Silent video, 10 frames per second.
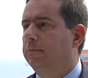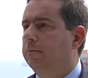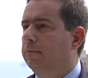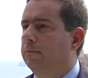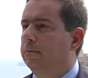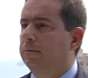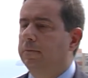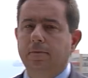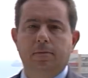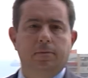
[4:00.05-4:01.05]

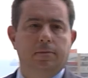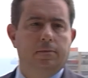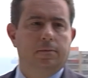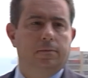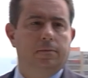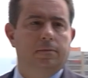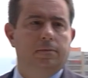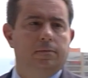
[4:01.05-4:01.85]
Minister Mitarachi.